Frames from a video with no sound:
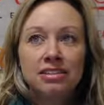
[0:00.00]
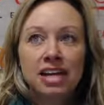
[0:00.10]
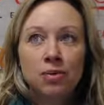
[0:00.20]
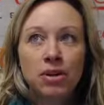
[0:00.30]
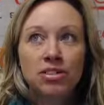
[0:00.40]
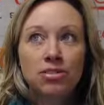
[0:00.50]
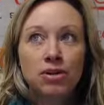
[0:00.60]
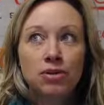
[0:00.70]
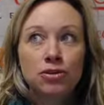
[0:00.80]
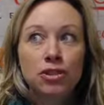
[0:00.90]
went
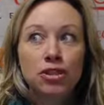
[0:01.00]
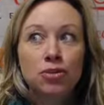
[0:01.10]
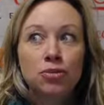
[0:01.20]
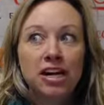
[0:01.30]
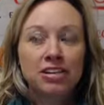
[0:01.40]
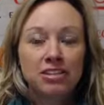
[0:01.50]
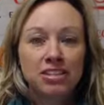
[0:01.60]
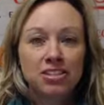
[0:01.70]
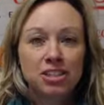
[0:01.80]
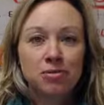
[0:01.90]
through 2 buyer's
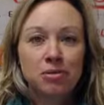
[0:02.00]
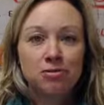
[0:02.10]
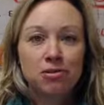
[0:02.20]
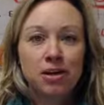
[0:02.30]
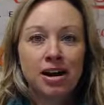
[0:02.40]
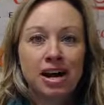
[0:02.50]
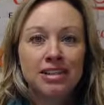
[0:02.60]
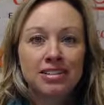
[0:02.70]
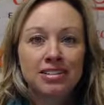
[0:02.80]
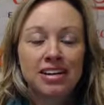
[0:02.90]
agents before I
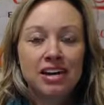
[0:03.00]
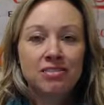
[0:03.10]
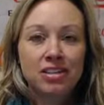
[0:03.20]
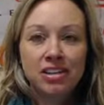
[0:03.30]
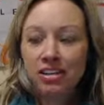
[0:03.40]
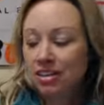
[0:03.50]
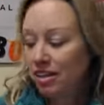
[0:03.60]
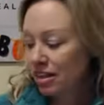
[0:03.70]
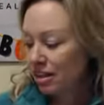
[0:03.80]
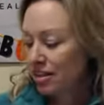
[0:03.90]
discovered
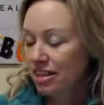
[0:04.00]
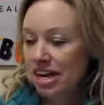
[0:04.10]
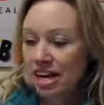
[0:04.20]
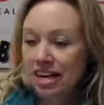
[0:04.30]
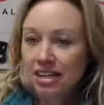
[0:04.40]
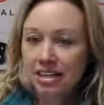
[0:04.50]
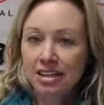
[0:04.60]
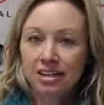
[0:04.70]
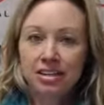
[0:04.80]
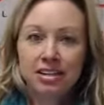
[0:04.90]
that
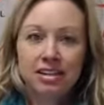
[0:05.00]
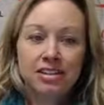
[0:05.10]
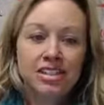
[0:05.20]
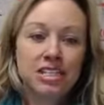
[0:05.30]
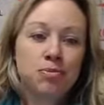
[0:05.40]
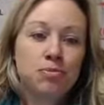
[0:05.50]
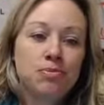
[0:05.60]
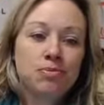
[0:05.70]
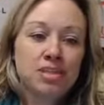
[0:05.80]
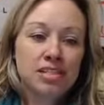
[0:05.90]
this
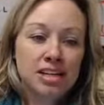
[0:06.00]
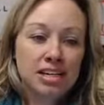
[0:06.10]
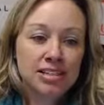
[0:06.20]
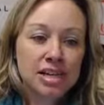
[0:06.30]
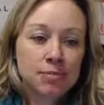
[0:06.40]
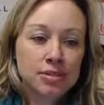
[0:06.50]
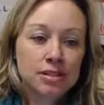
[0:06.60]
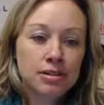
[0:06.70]
concept.